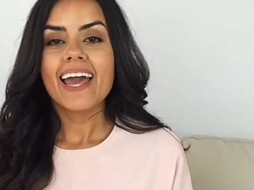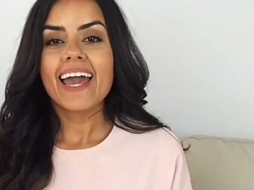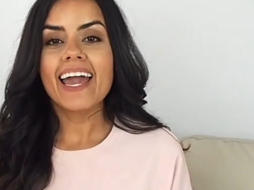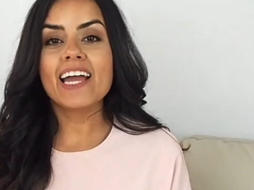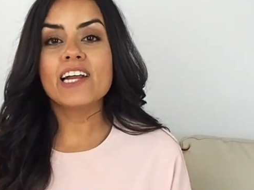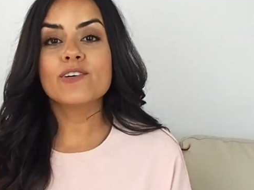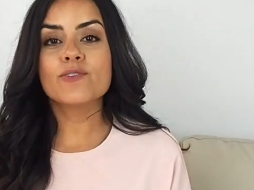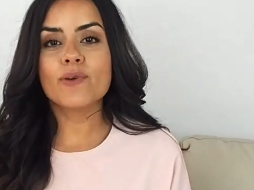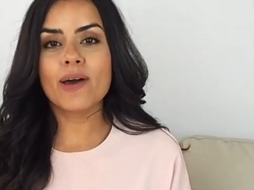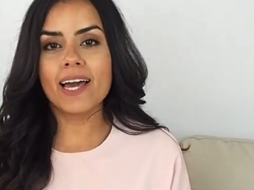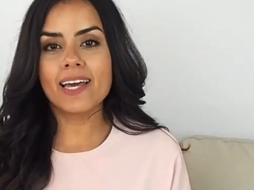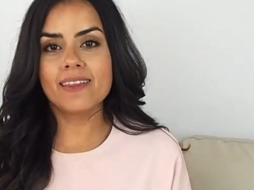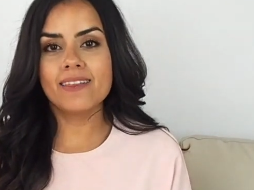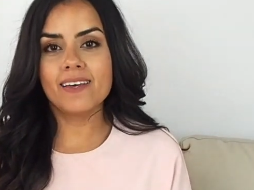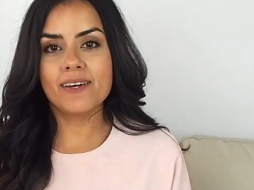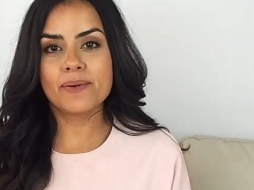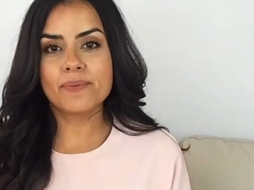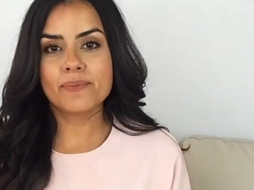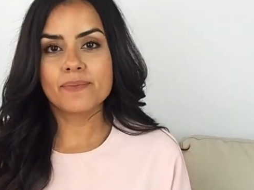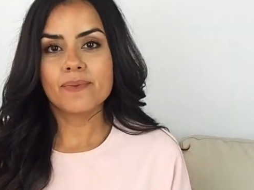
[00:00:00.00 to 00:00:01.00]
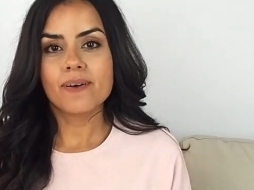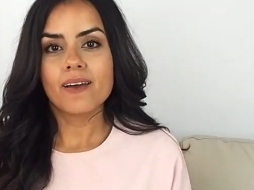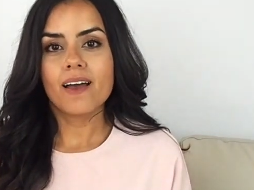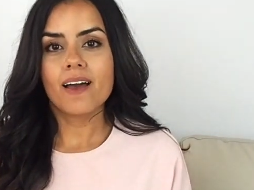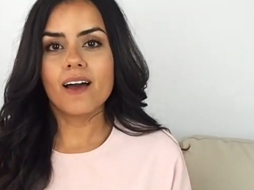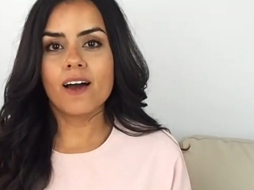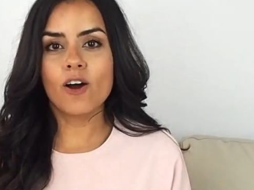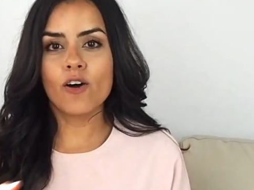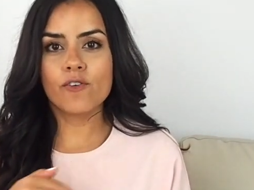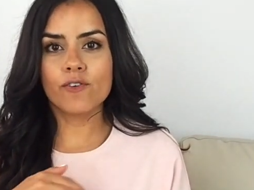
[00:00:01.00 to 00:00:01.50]
and write them
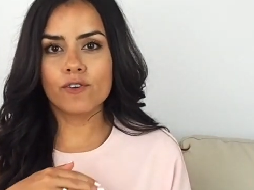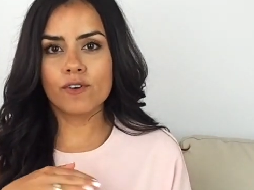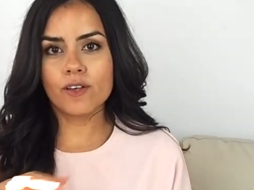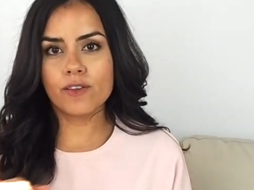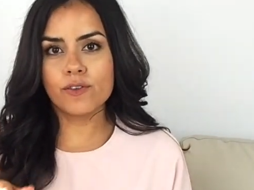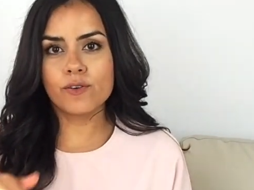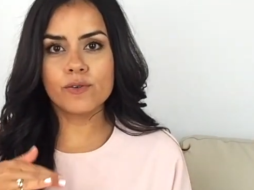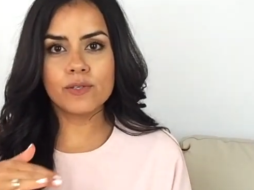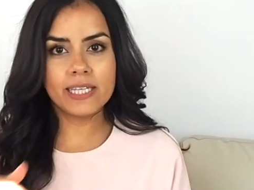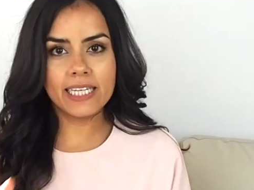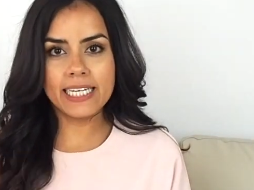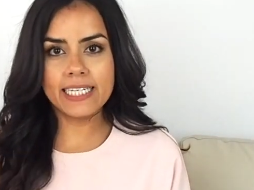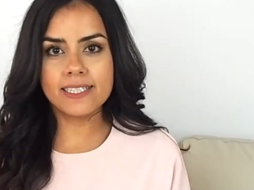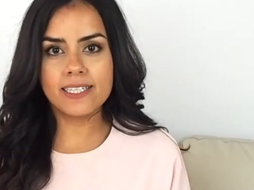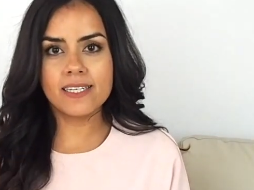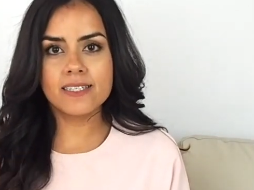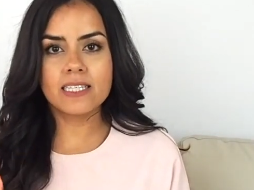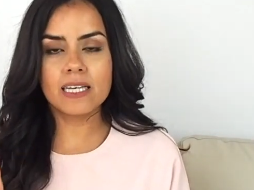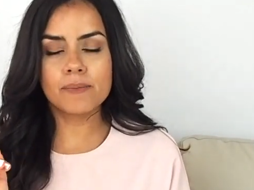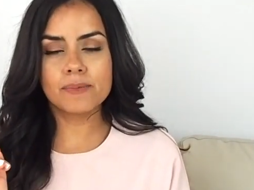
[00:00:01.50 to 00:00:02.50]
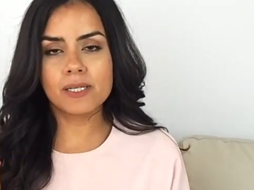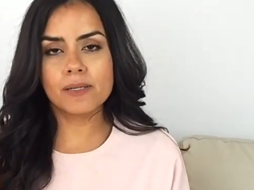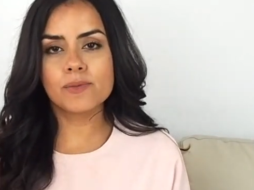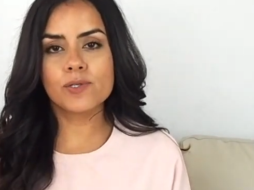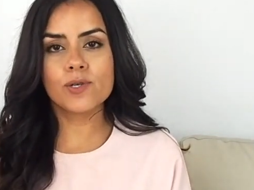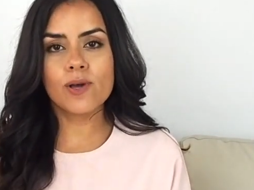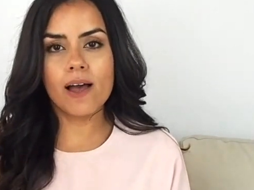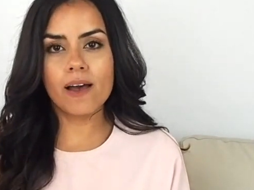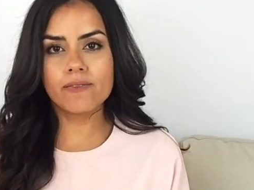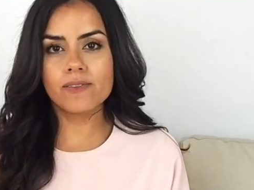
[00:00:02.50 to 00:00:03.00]
over through LinkedIn.
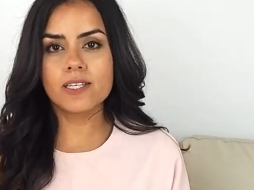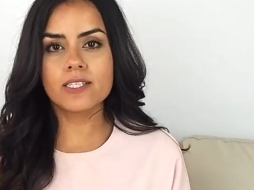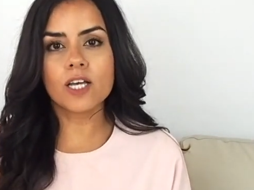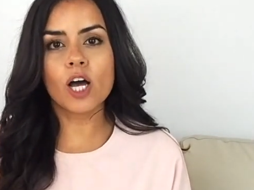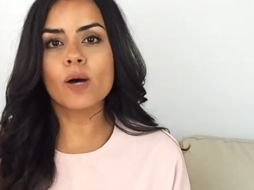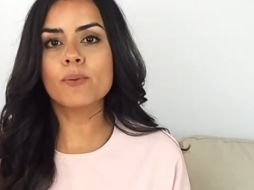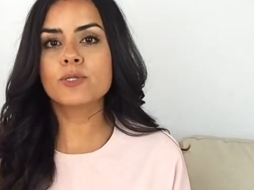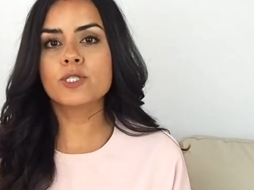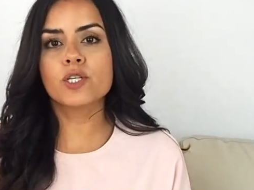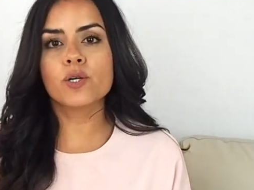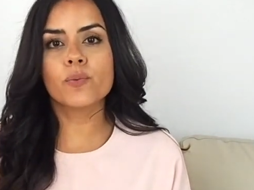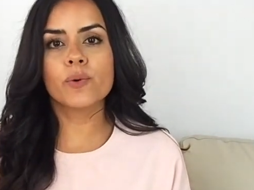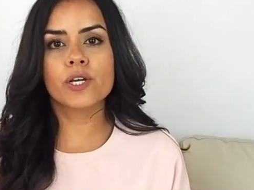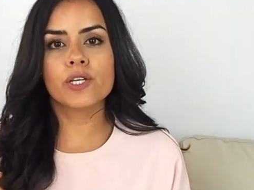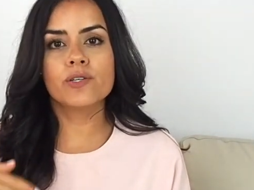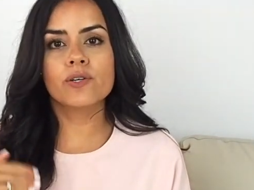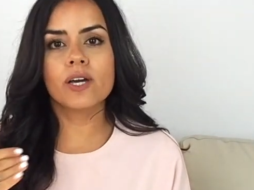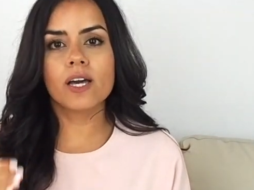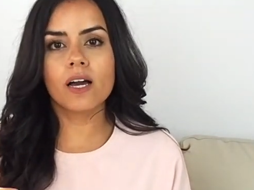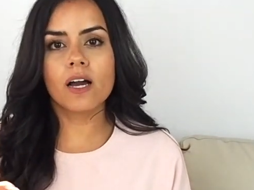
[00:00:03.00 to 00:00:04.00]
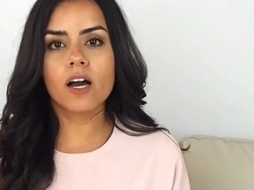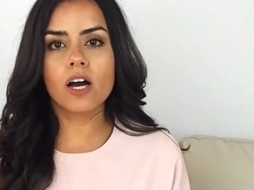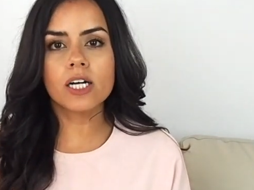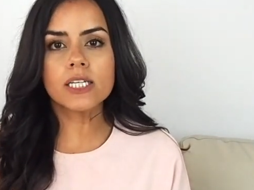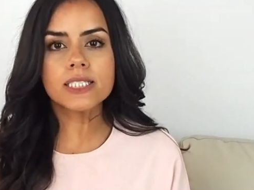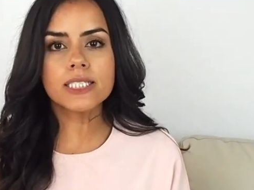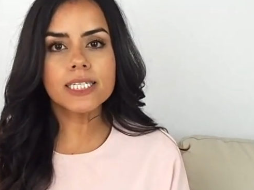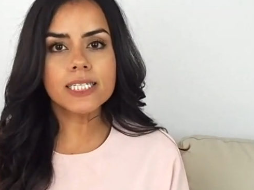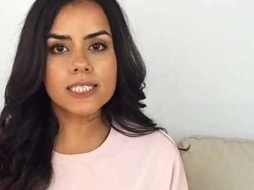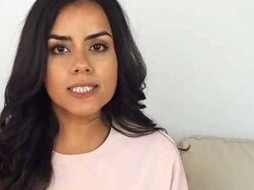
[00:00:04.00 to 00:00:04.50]
Sometimes you have this option where you can
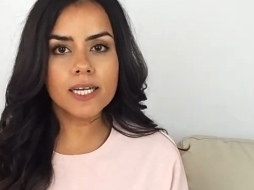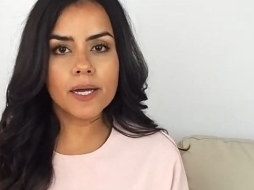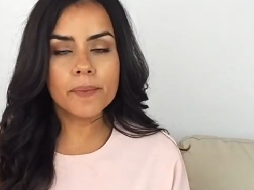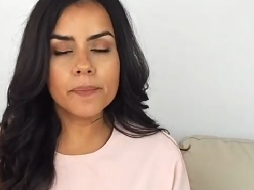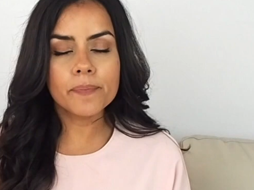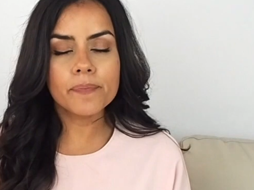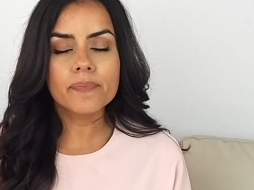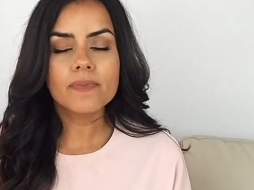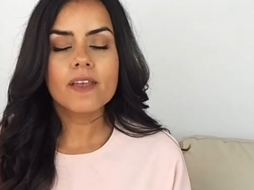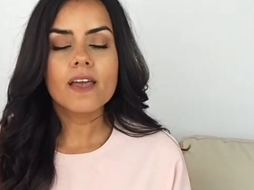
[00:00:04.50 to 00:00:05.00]
contact them.